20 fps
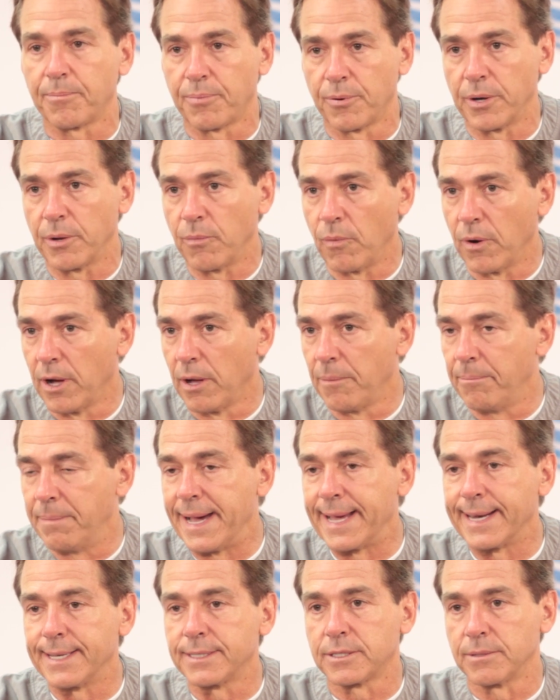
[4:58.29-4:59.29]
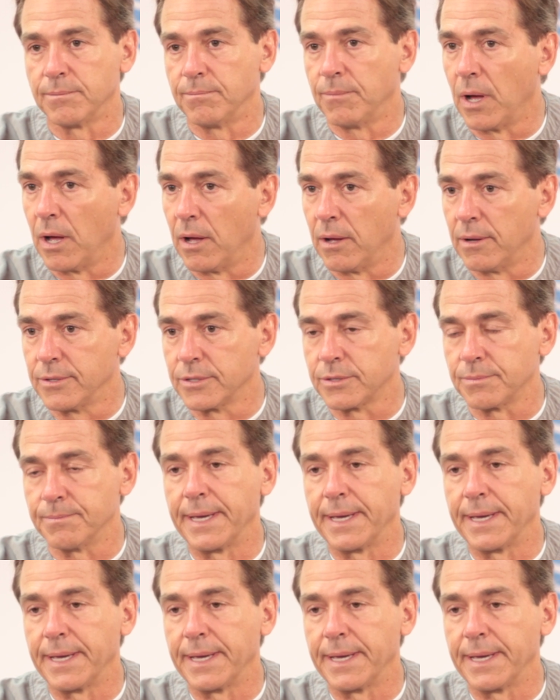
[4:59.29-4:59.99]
pretty well, batted some balls,